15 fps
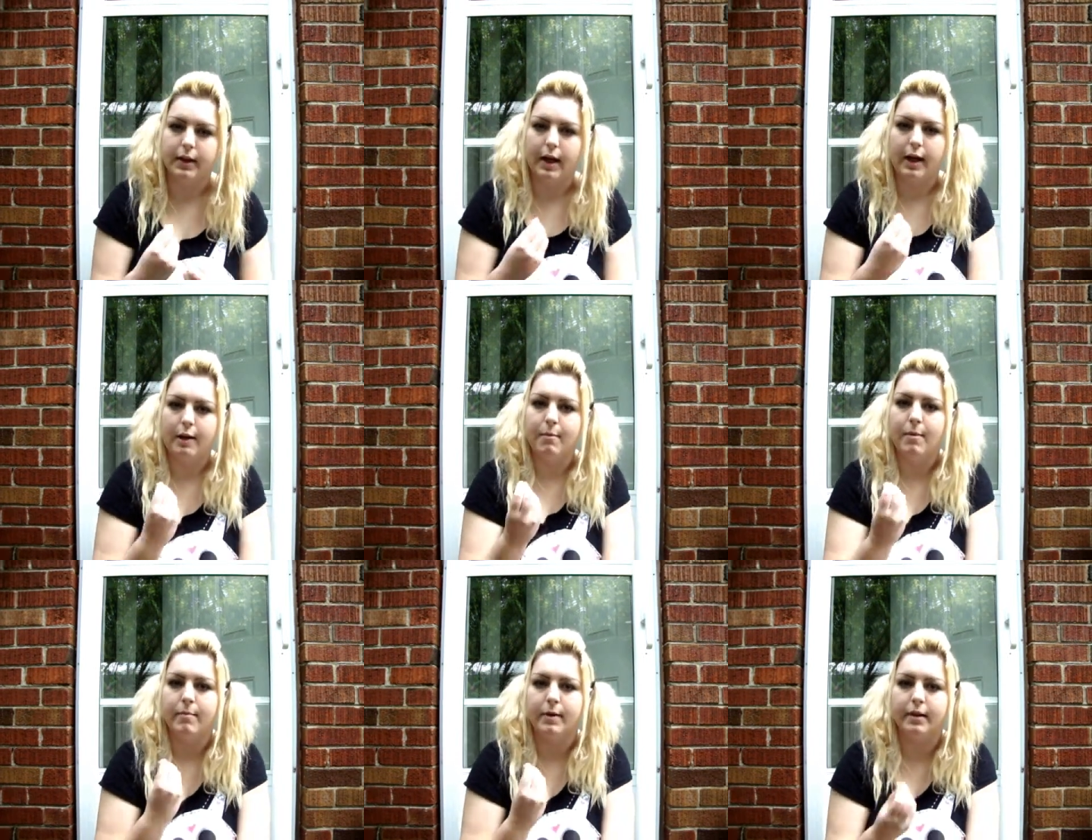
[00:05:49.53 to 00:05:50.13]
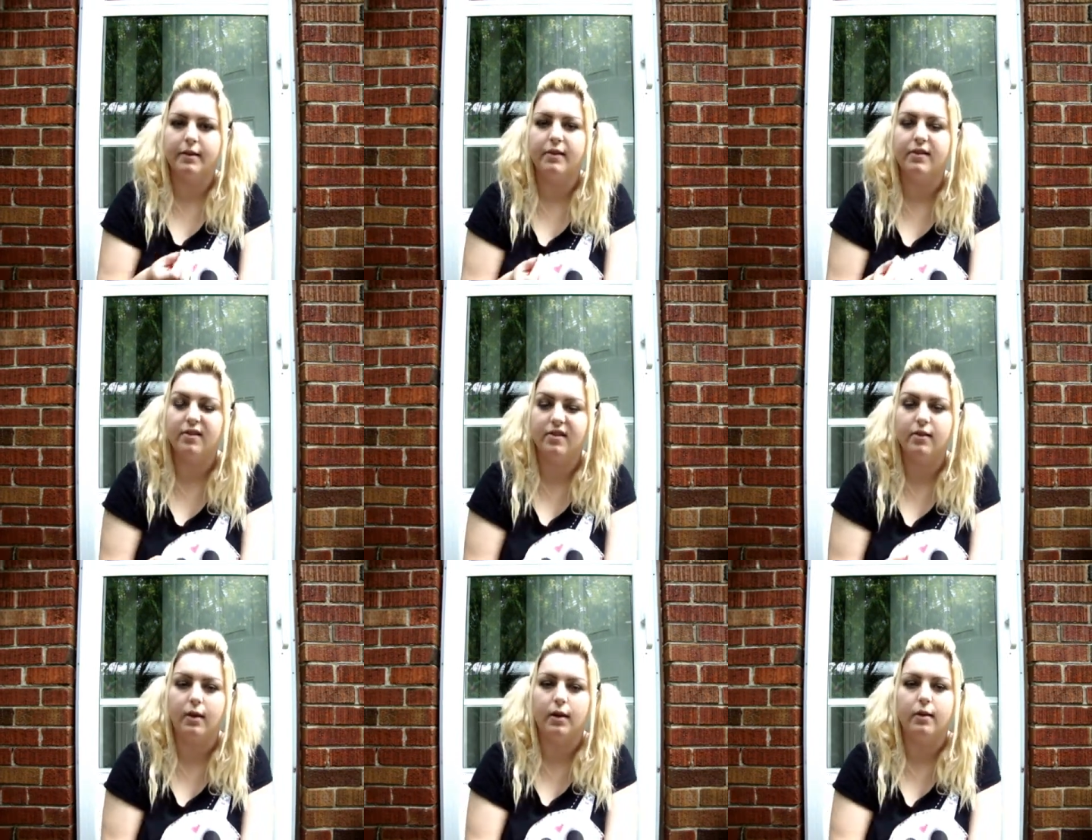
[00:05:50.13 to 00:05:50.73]
kind of mimics
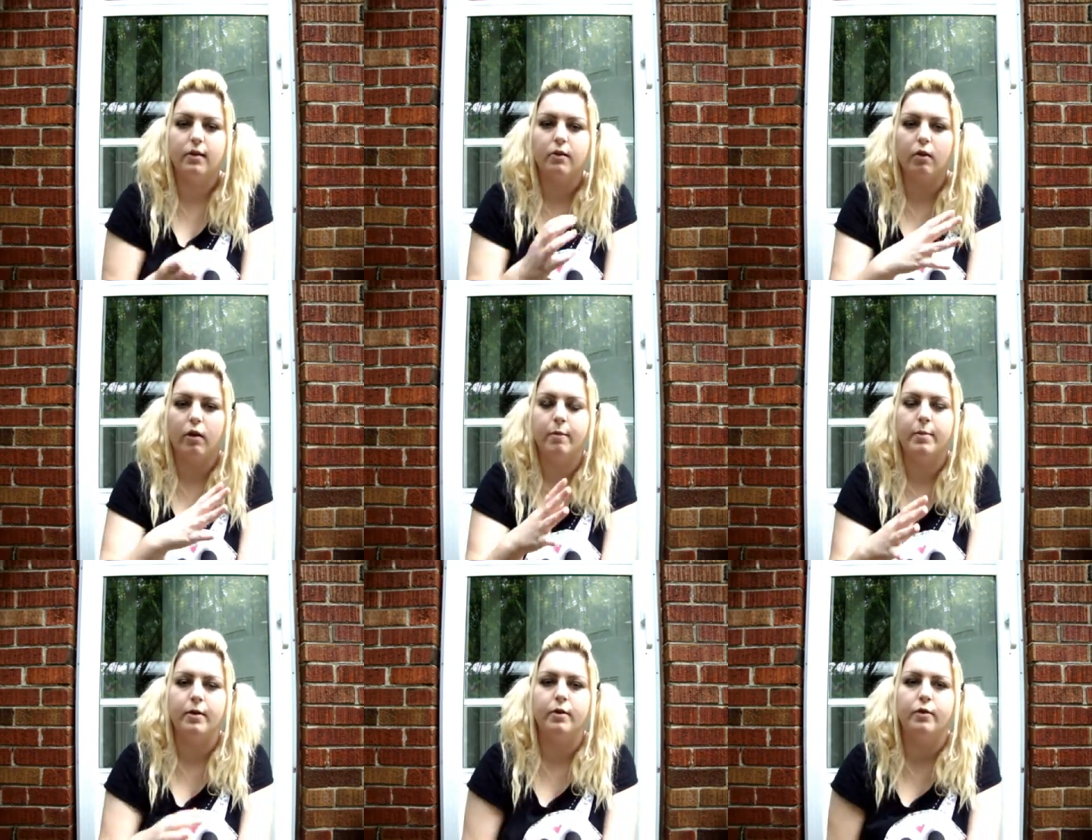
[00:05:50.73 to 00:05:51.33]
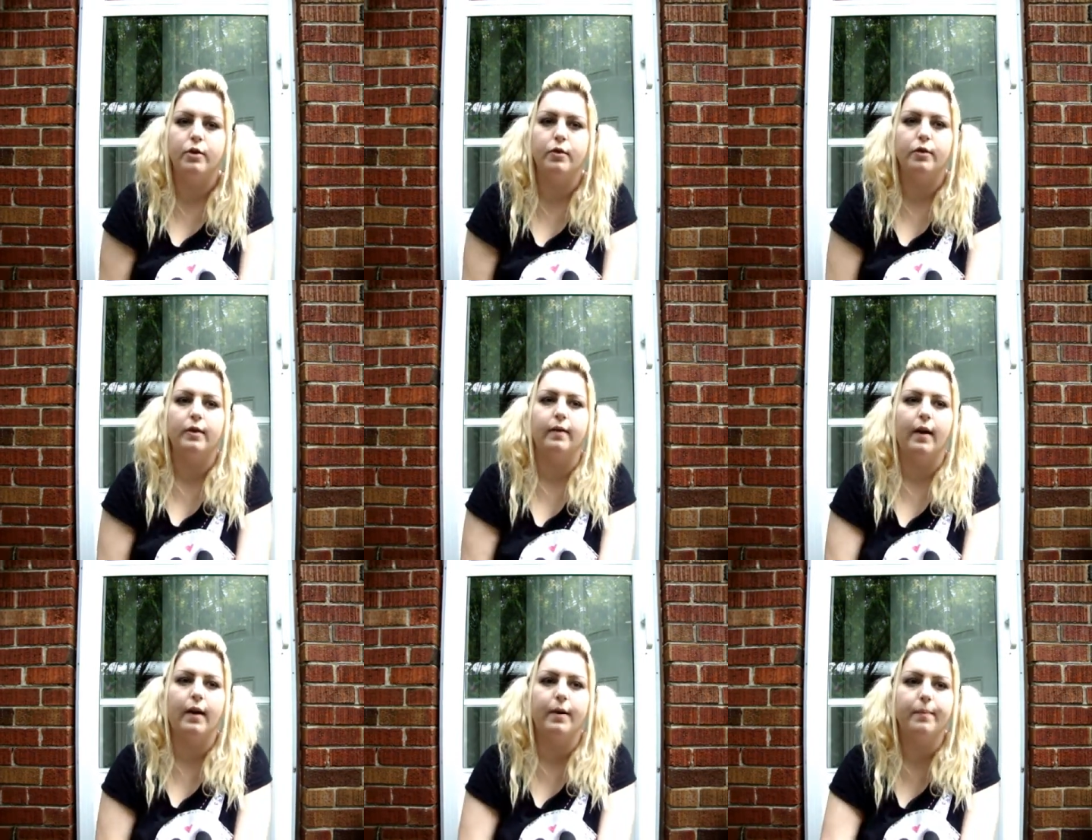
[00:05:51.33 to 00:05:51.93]
skin, so I've been using
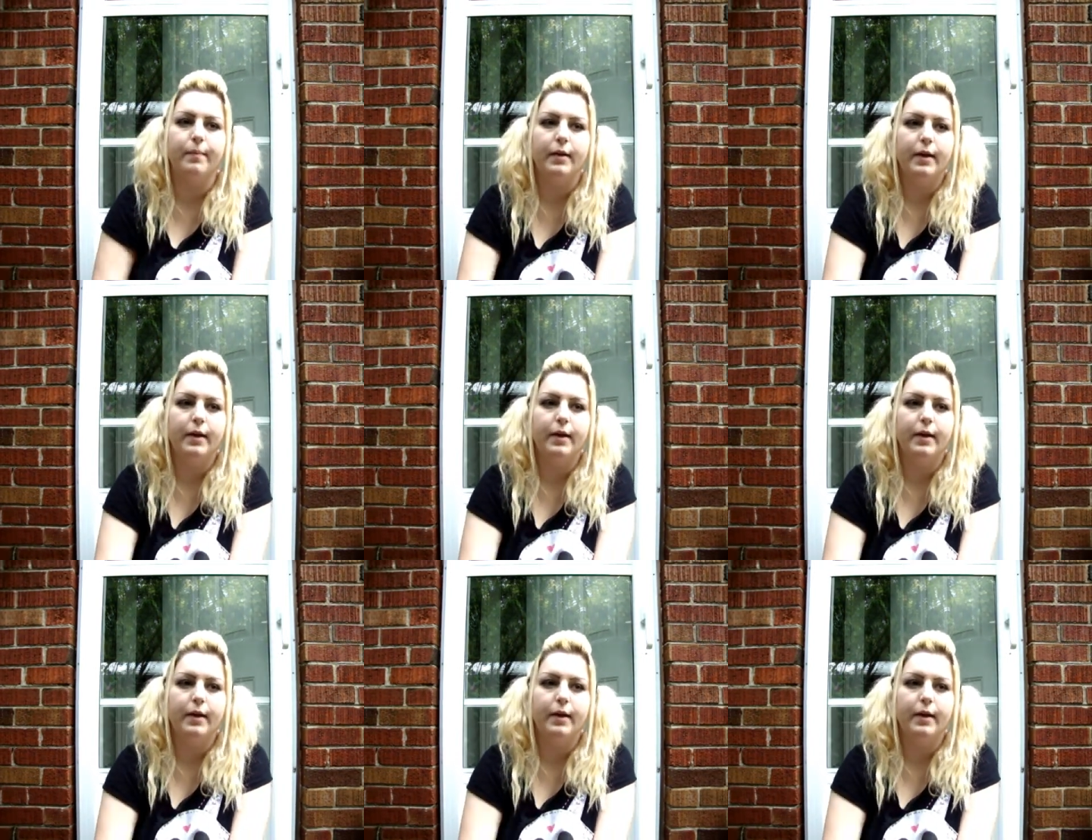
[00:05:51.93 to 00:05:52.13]
that.